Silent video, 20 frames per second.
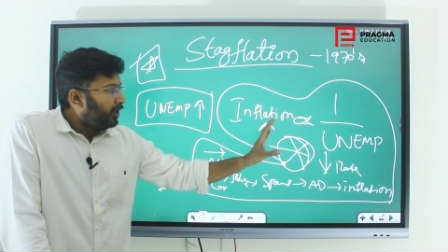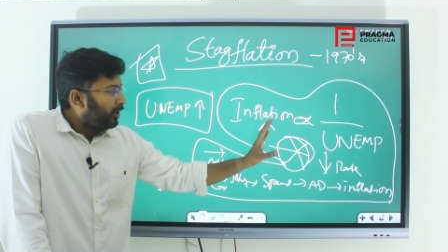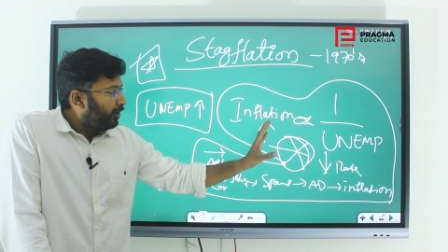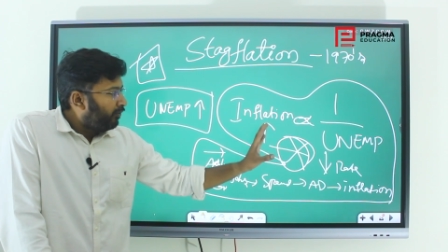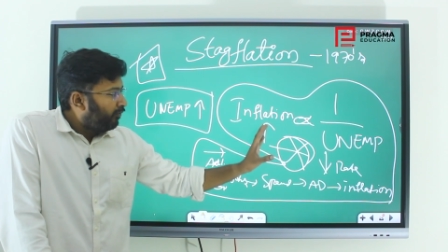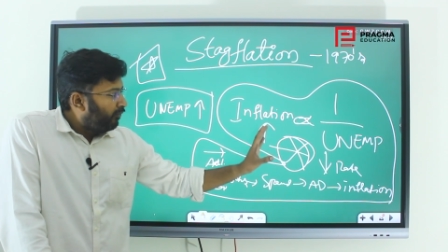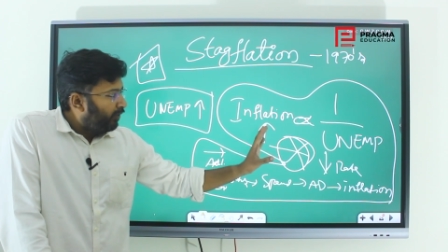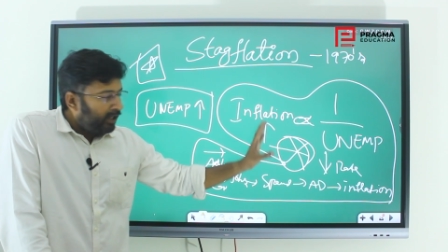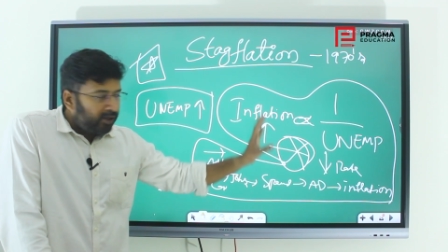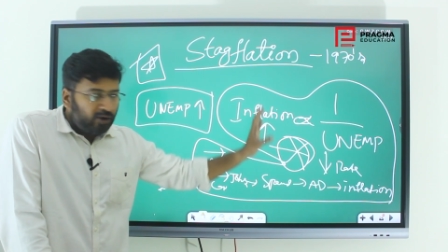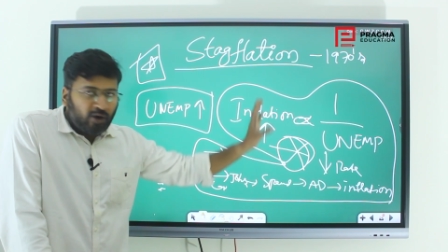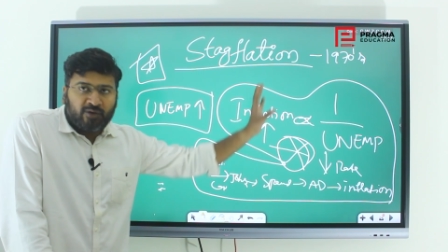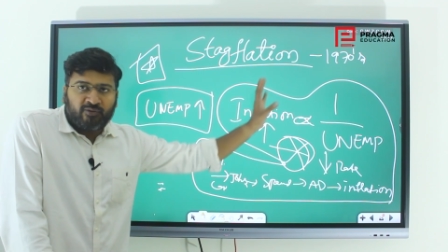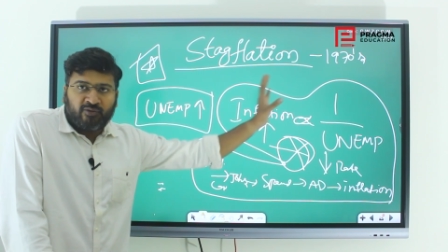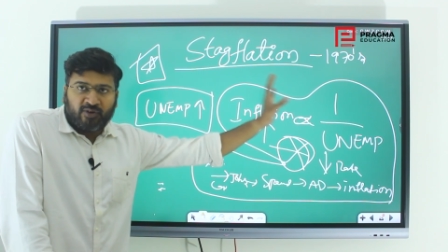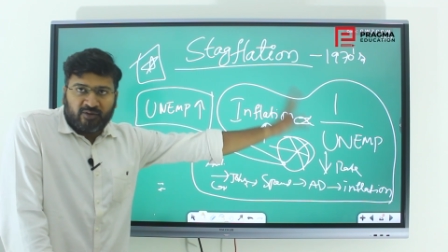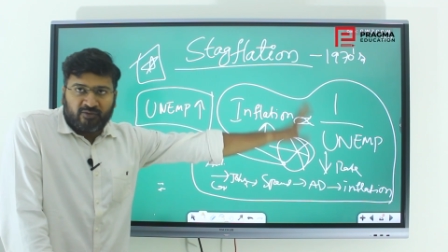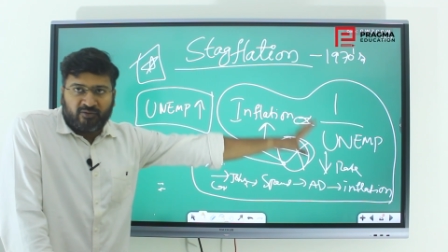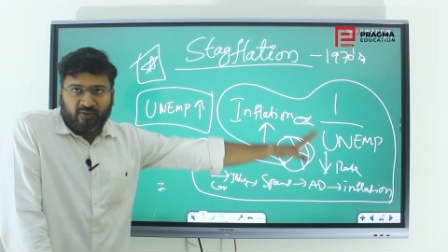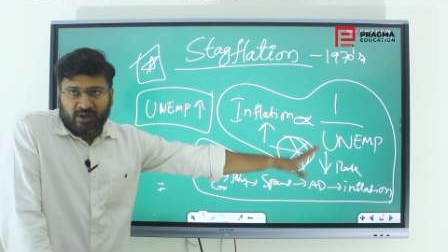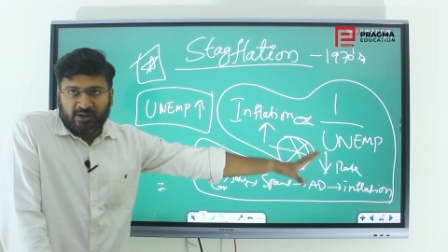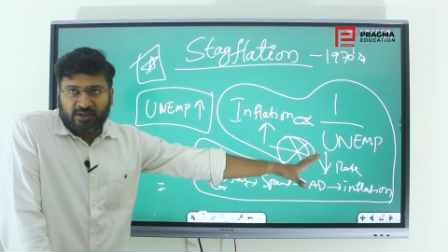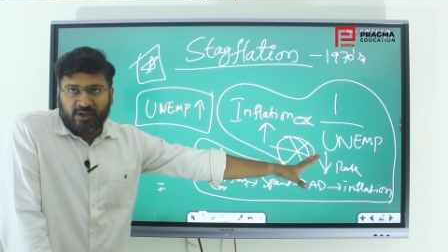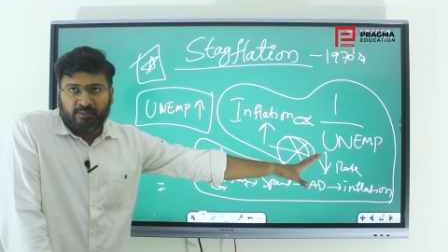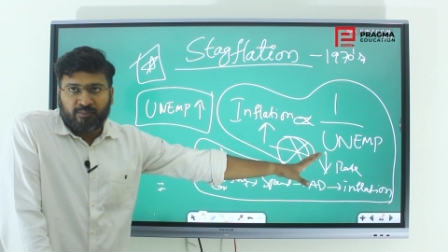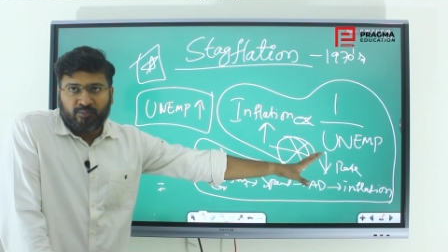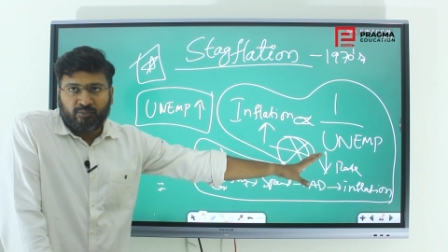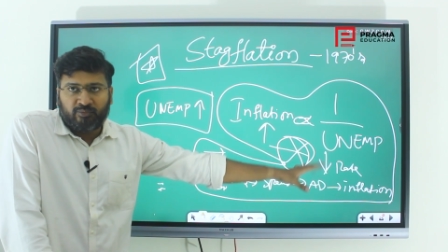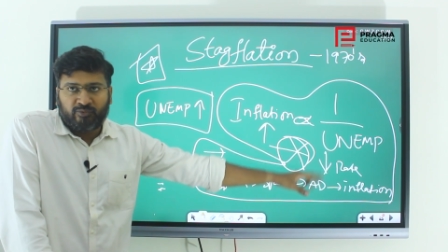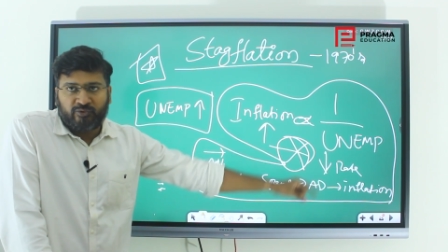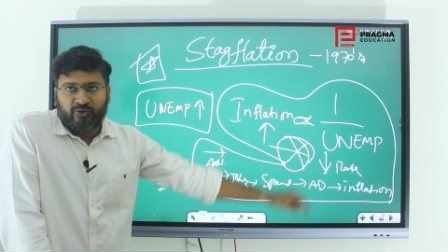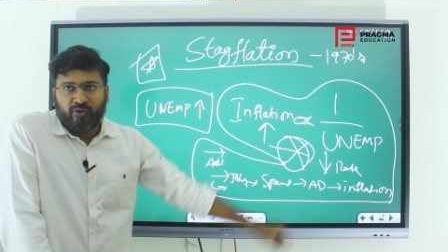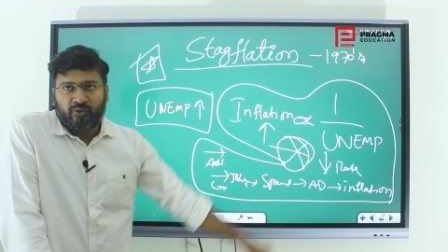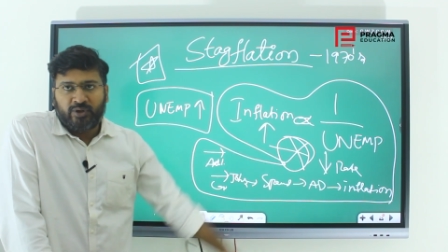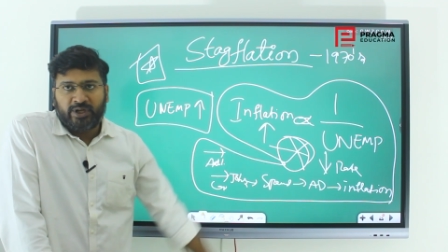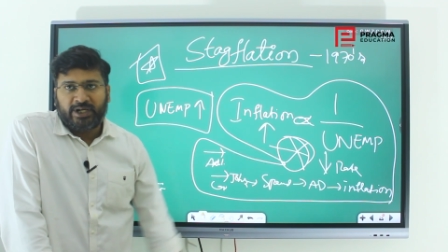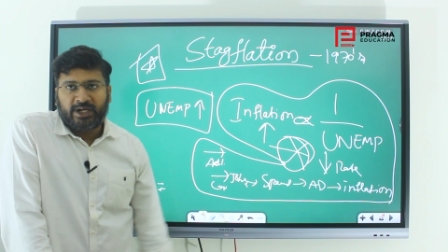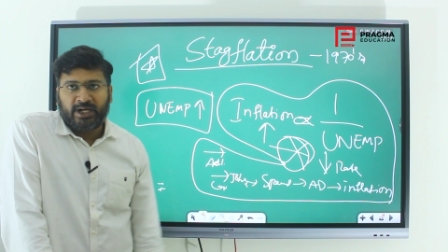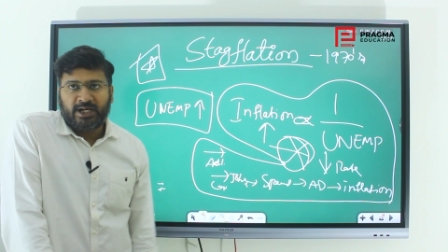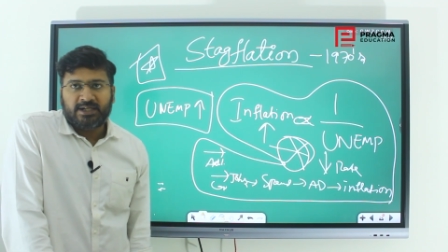went on for further few
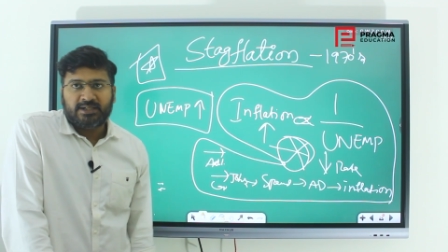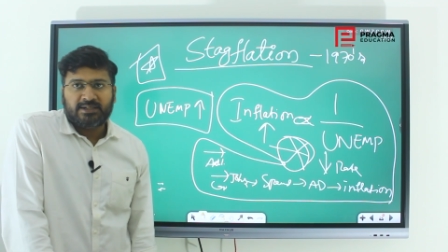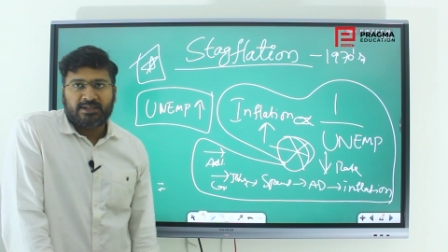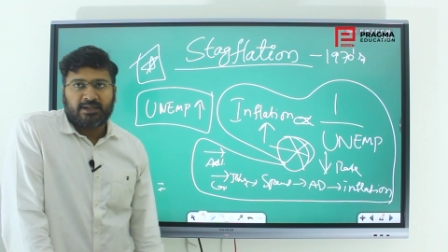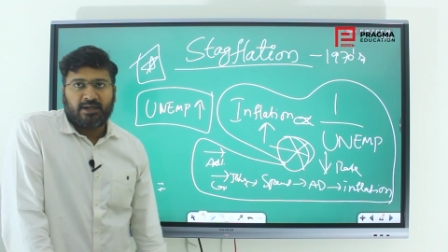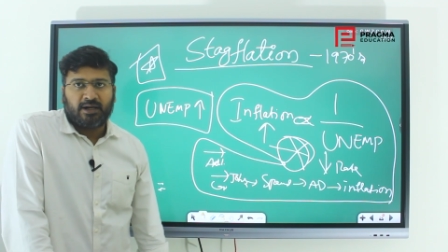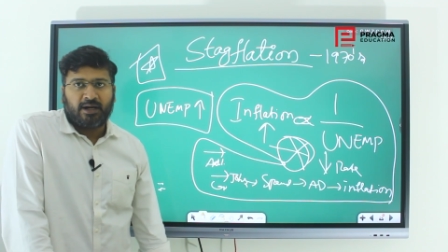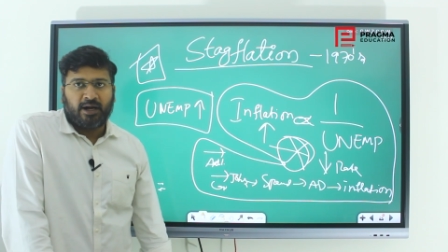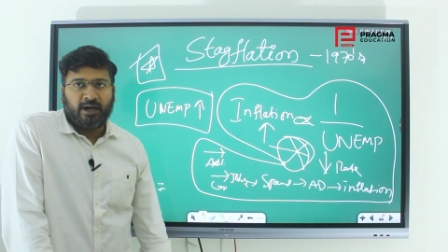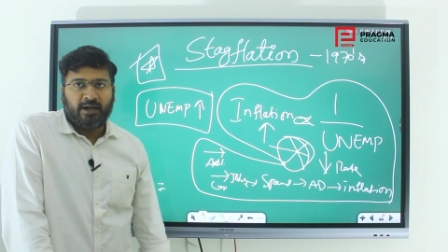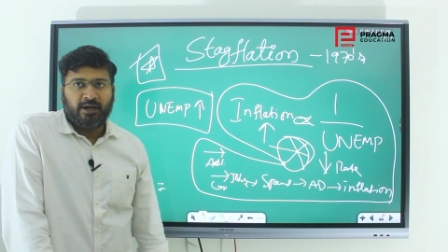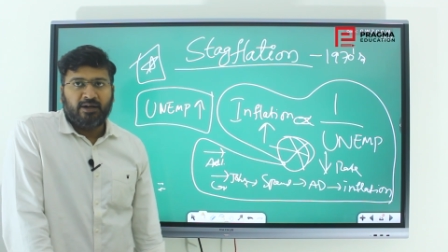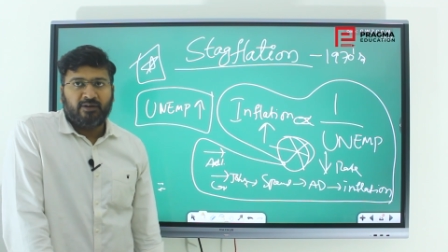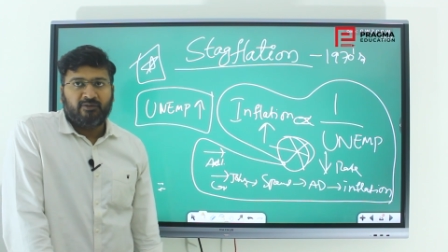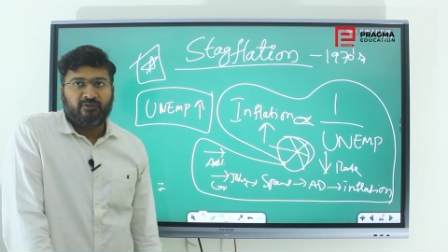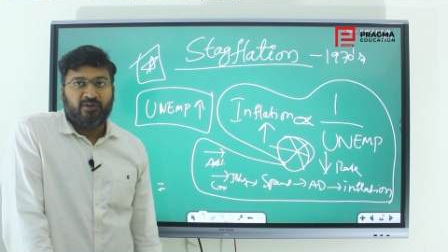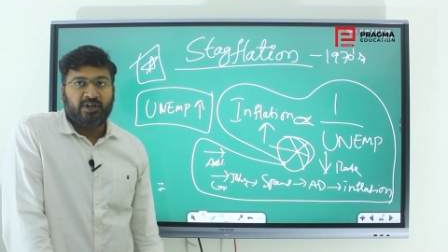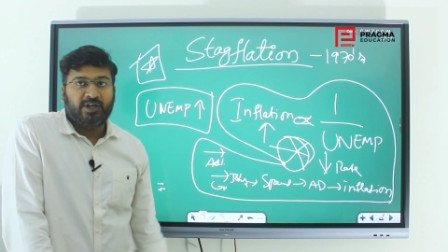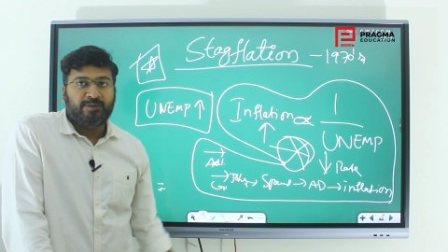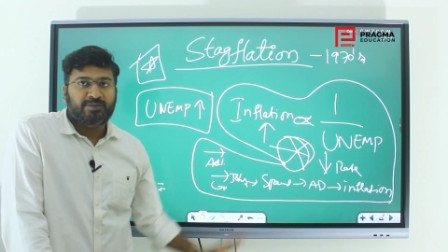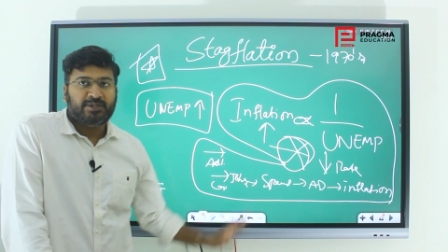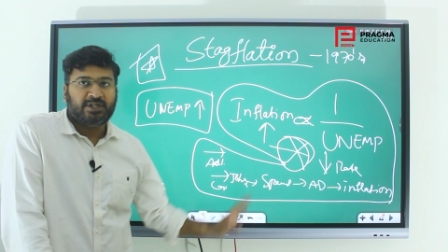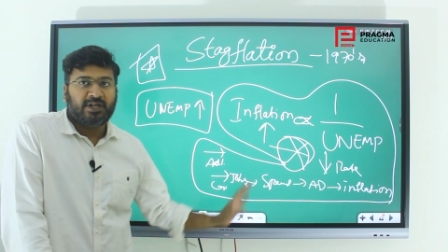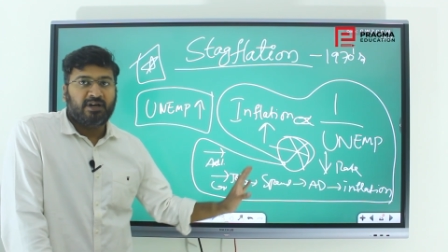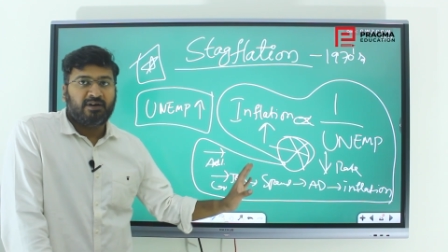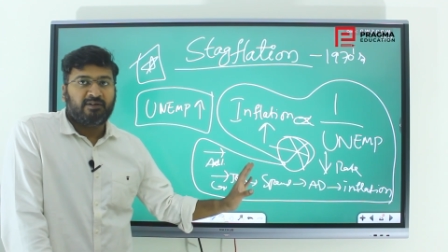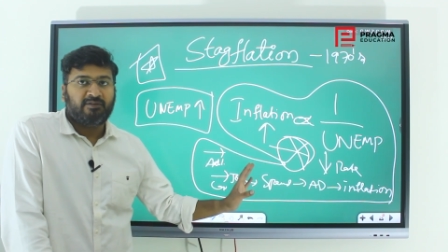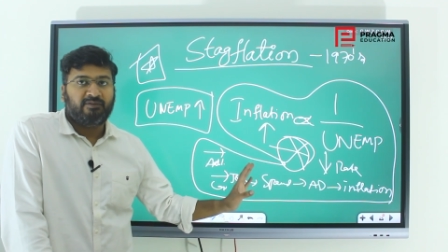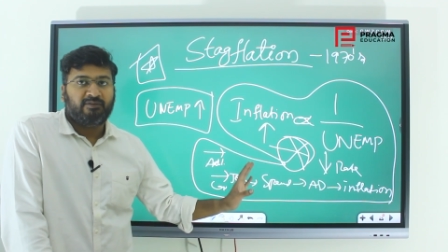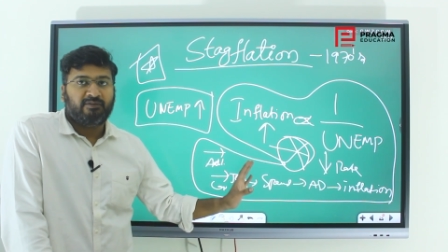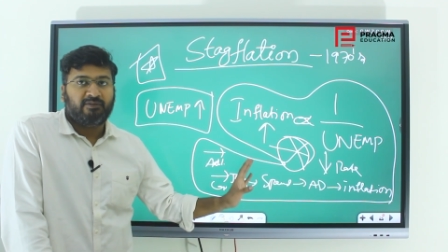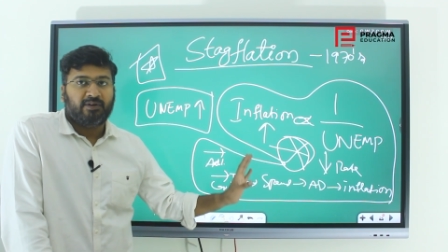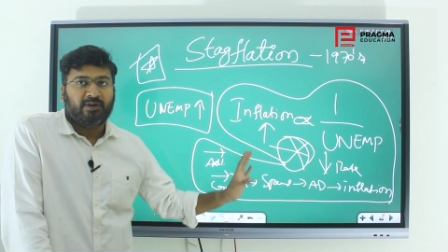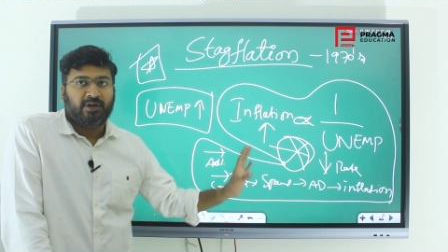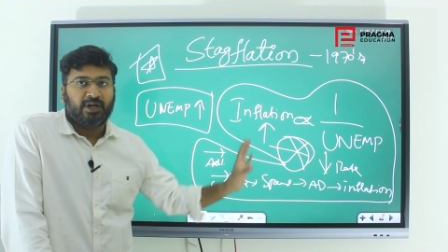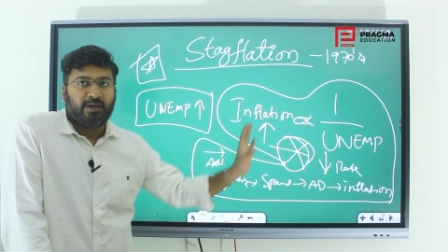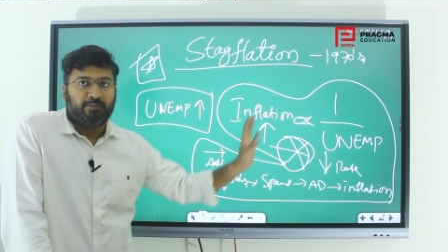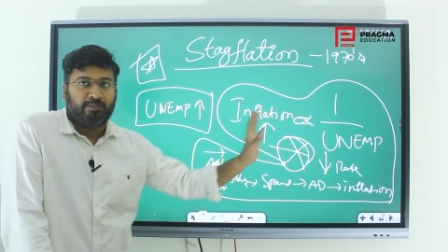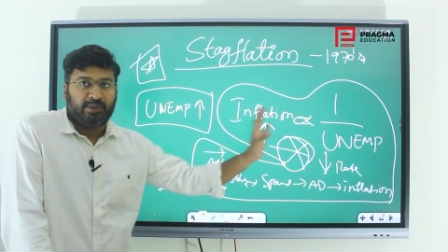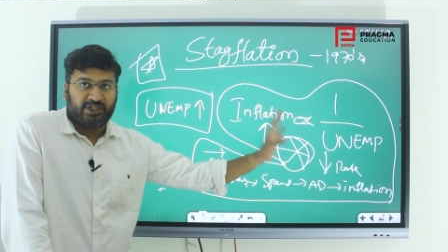decades and Phillips curve
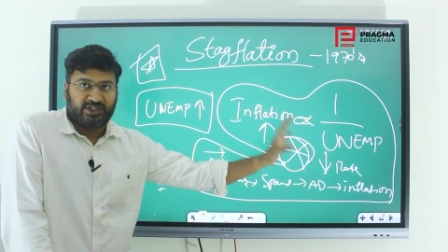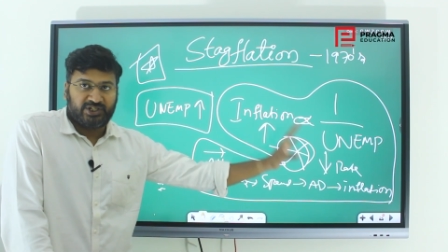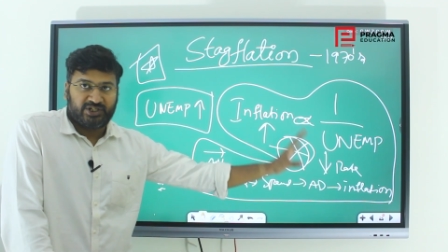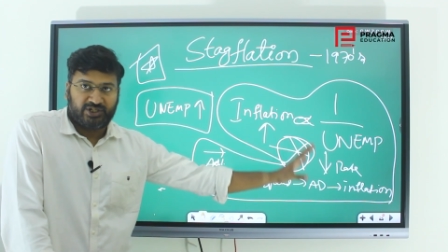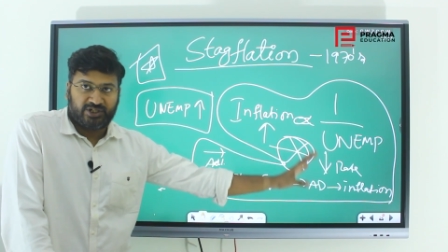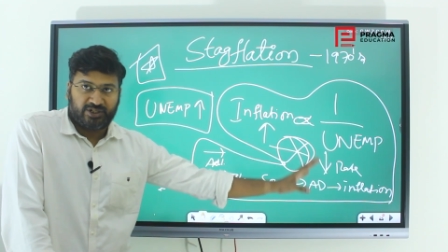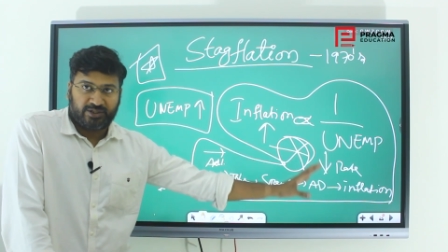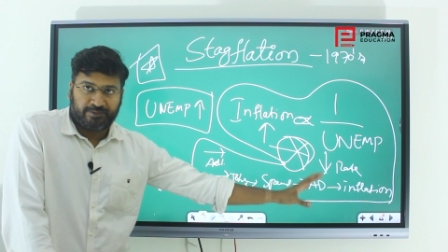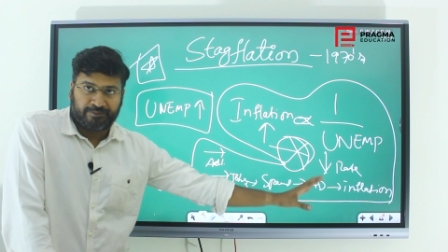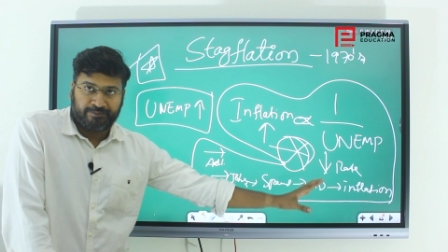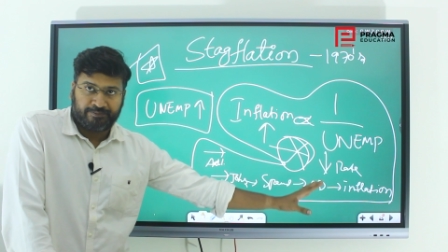emerged.